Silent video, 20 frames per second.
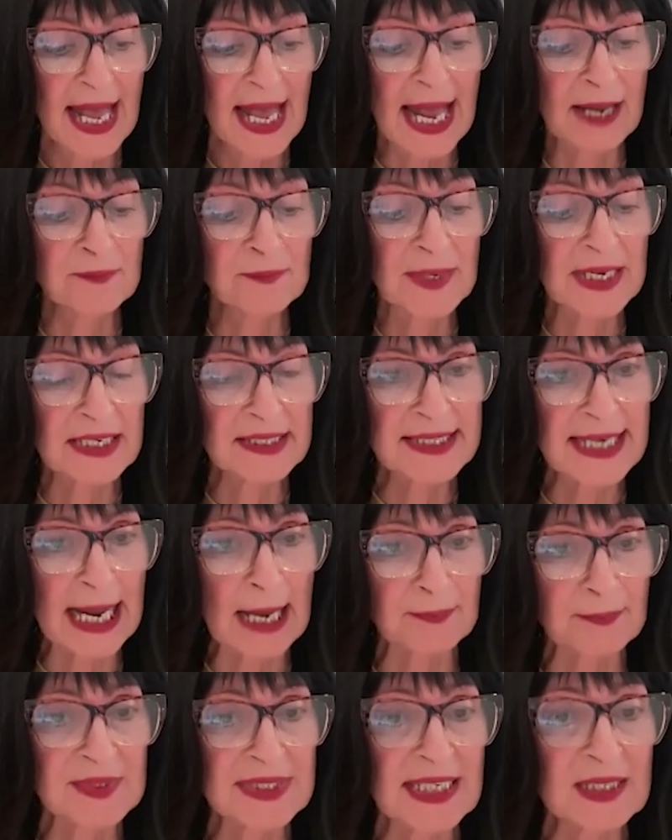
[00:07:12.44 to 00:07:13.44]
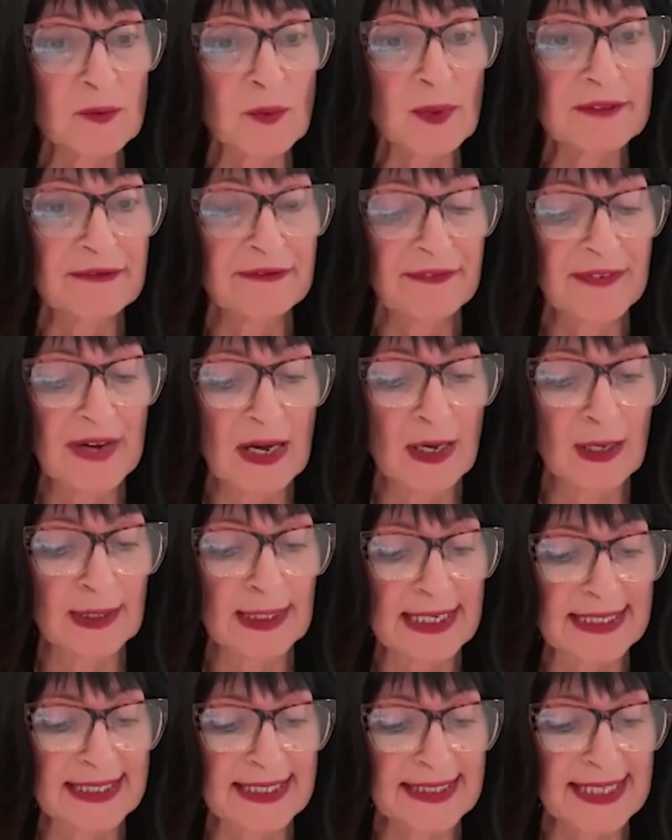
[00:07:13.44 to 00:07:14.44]
and be adapted with far
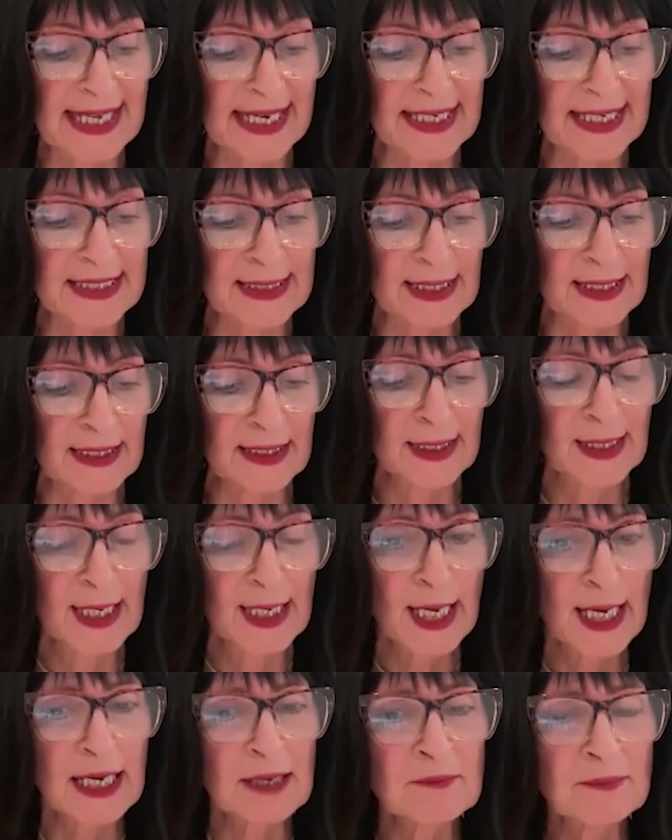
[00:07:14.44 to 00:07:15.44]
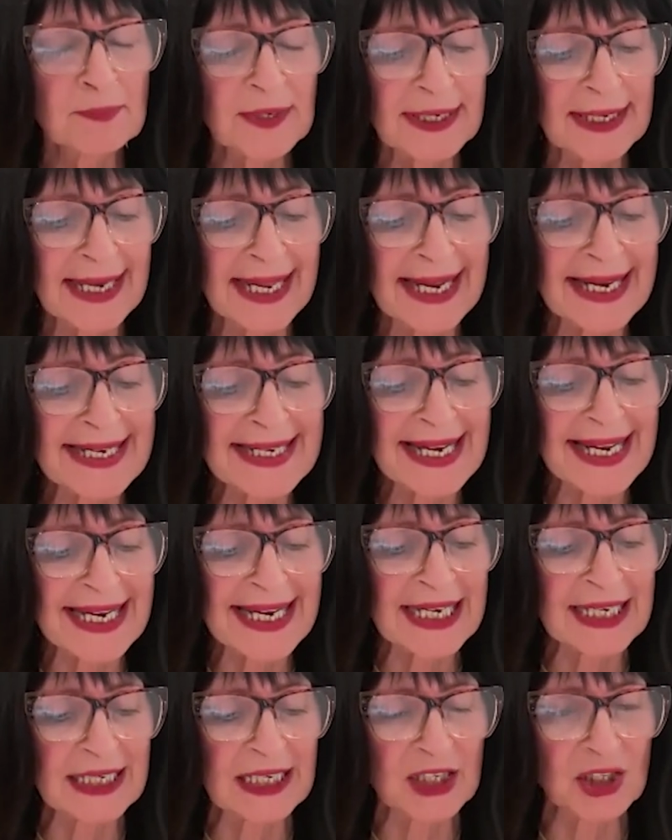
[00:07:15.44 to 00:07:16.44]
less data. In plain
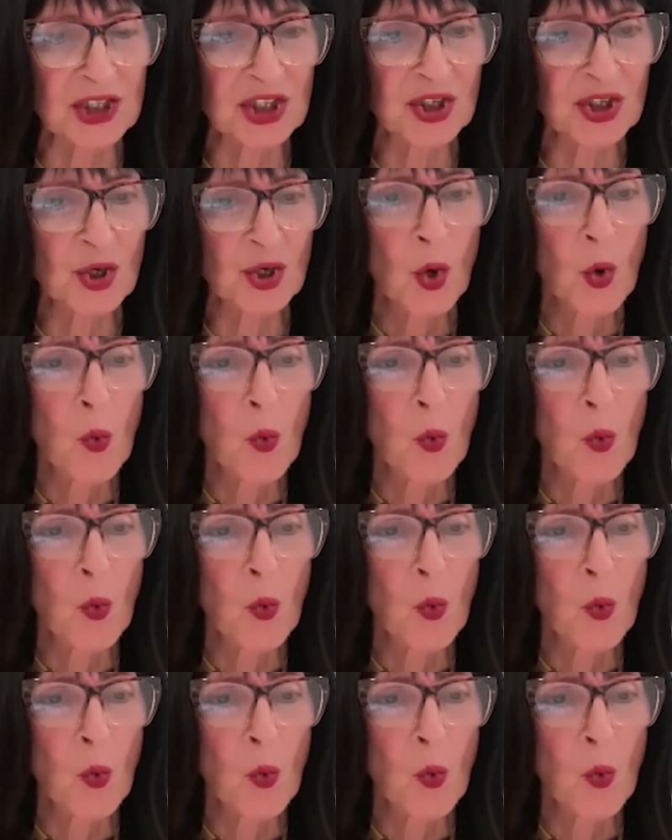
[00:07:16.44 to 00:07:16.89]
English,